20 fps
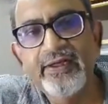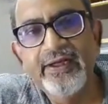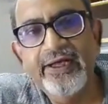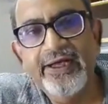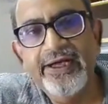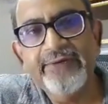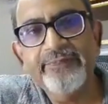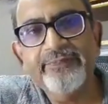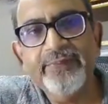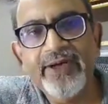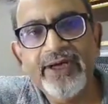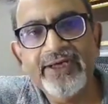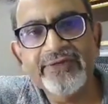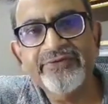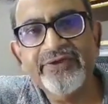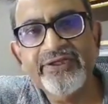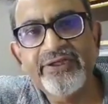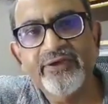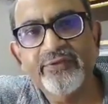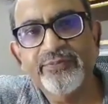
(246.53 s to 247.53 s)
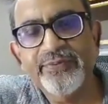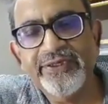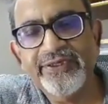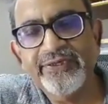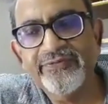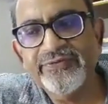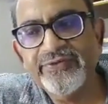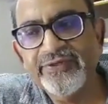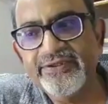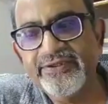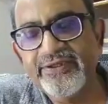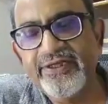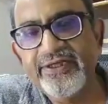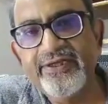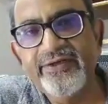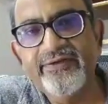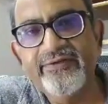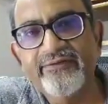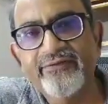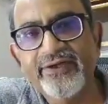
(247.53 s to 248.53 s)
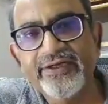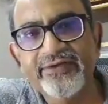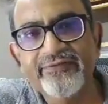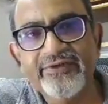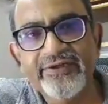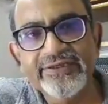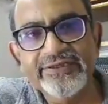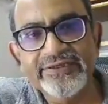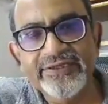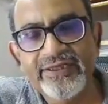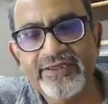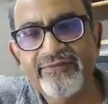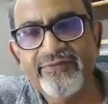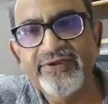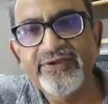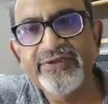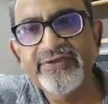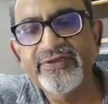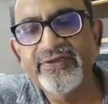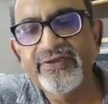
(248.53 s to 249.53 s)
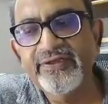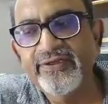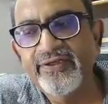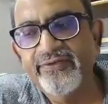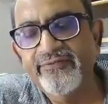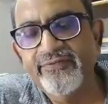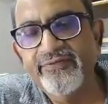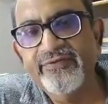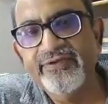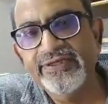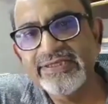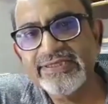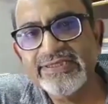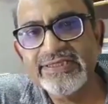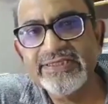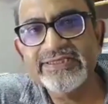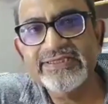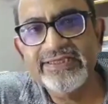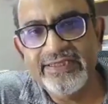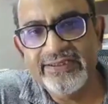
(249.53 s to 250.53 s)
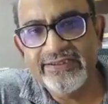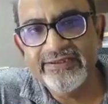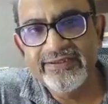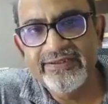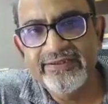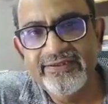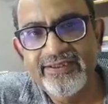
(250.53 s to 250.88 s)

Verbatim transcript: And part 3, operative surgery, whatever is relevant, we will discuss that.